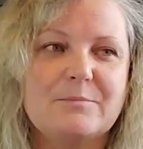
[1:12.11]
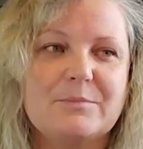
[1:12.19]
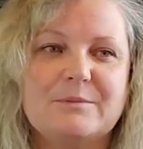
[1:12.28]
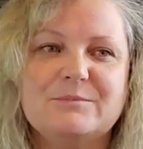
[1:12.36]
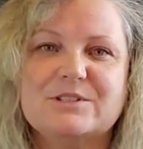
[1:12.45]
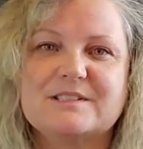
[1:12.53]

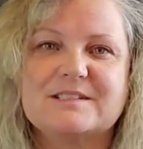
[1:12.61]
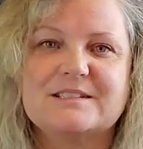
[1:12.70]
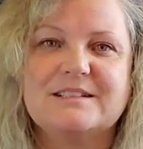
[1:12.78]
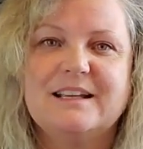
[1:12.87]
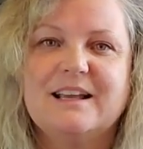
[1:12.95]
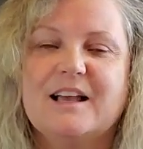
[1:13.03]
I'm just
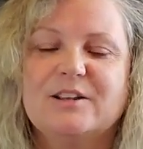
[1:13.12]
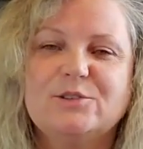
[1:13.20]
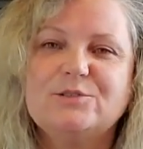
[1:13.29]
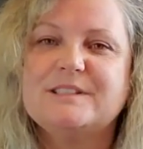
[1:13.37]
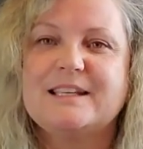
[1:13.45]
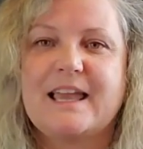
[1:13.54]

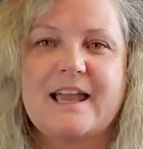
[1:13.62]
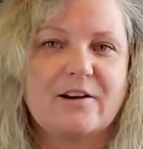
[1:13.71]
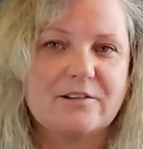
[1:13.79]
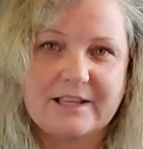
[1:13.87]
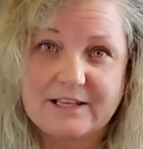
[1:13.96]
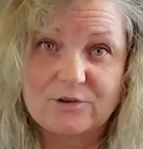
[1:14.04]
losing hair
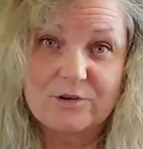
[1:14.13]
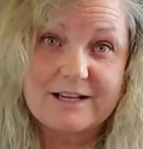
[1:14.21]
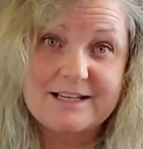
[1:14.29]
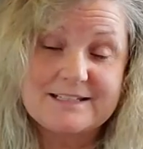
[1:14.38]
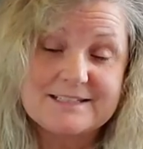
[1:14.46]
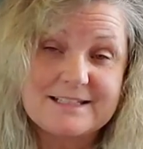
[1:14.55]
like
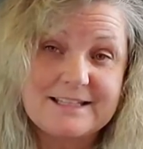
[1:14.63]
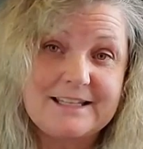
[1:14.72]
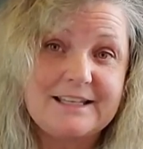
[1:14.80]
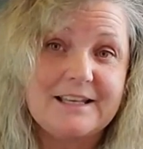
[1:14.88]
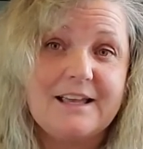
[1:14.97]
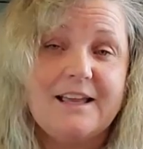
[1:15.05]

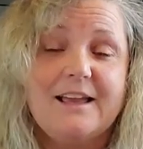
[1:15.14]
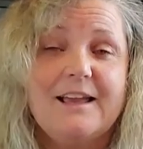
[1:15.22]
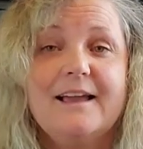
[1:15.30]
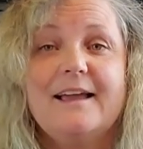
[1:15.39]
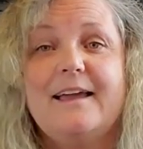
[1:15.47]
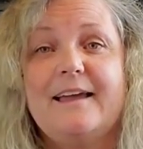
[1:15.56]
crazy.
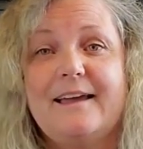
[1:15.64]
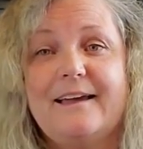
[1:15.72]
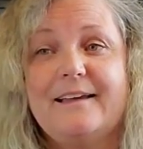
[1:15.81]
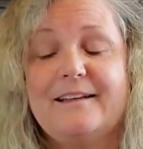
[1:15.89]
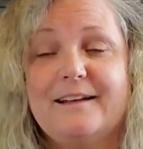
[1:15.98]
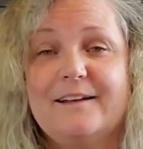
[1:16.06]

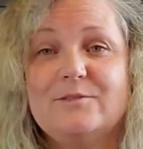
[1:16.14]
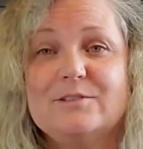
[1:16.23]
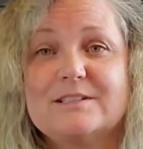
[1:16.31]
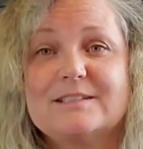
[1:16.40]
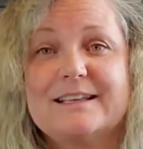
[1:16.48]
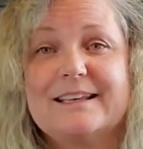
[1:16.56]
And I'm
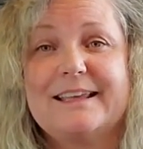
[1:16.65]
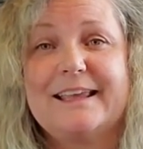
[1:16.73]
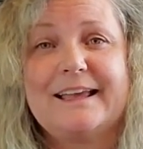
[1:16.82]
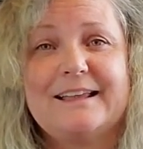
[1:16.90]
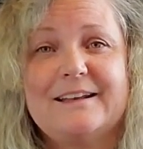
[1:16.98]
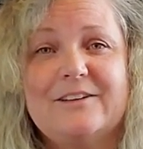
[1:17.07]
just like,
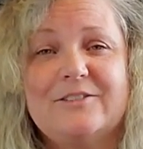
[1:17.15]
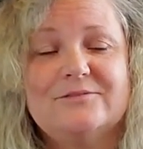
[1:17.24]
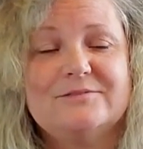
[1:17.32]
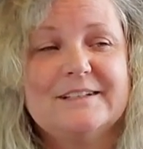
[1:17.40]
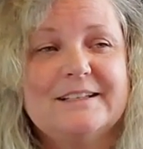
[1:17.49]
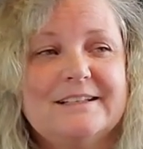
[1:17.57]
yeah, no.
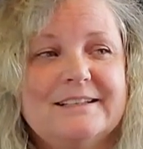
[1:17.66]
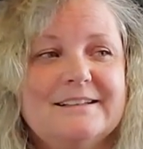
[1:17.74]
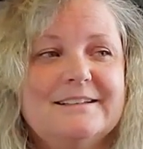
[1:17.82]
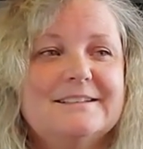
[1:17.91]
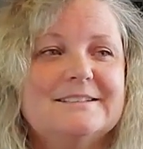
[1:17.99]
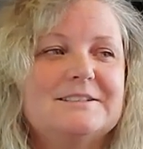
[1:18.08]

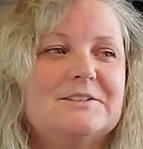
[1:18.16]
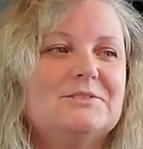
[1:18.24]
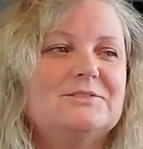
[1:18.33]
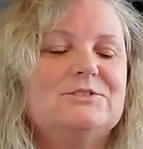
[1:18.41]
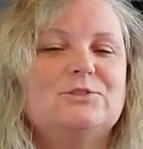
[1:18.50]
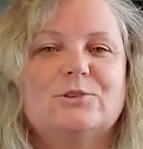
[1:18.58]
So
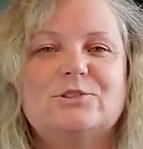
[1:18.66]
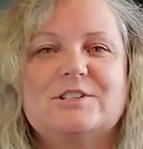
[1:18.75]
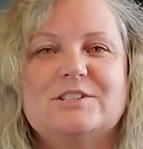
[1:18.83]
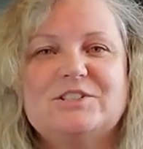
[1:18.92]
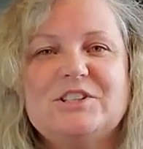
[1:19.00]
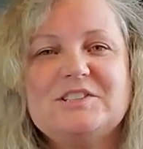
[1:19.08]
George says,
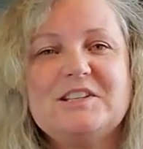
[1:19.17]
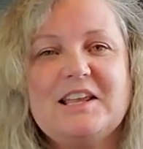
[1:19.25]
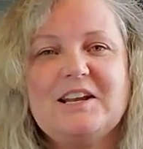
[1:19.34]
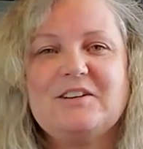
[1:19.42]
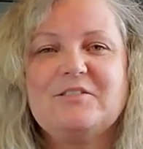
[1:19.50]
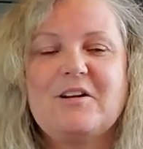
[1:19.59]
just let
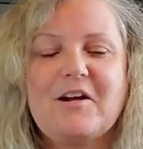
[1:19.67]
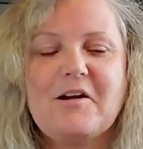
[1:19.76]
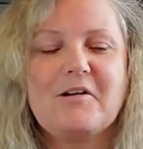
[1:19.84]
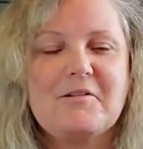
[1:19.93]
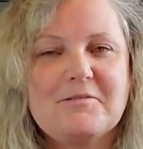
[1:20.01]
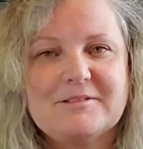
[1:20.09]
it
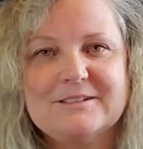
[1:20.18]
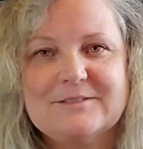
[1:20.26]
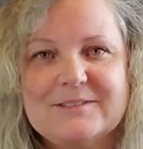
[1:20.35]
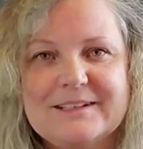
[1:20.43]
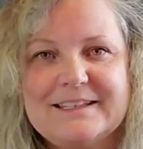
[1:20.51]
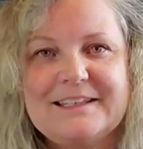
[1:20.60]
grow. I'm
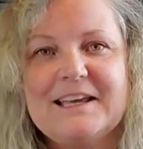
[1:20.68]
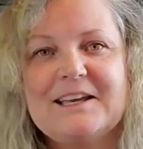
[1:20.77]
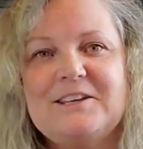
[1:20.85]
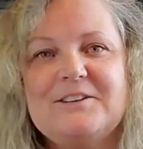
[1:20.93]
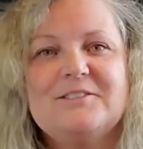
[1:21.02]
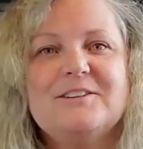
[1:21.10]
like, yeah,
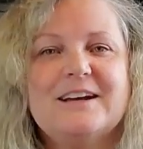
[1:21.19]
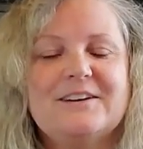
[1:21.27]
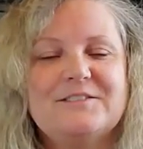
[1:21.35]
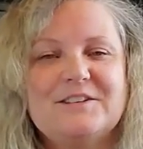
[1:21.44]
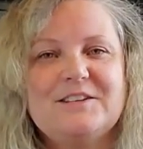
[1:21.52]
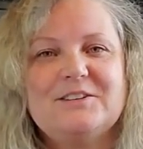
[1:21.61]
you don't have
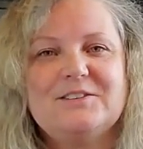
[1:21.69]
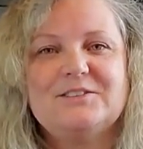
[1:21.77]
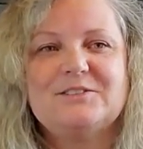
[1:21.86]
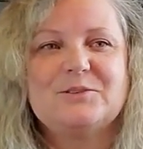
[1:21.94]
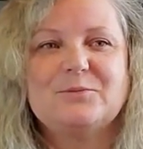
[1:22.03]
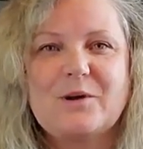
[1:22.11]
to you,
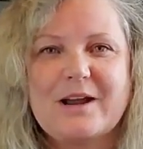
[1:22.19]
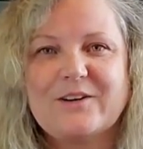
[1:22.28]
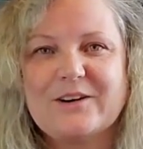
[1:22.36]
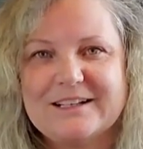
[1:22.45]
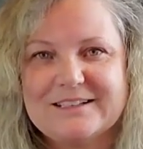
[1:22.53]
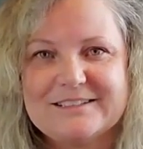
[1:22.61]
to wear
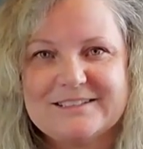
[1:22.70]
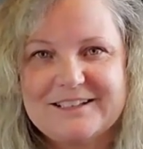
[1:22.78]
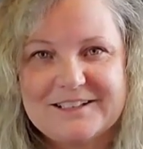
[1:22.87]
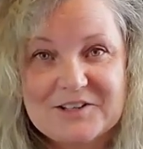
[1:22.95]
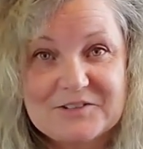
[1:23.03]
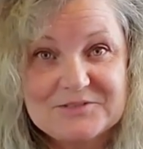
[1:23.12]
it, you
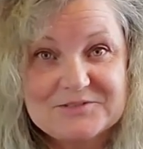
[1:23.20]
know?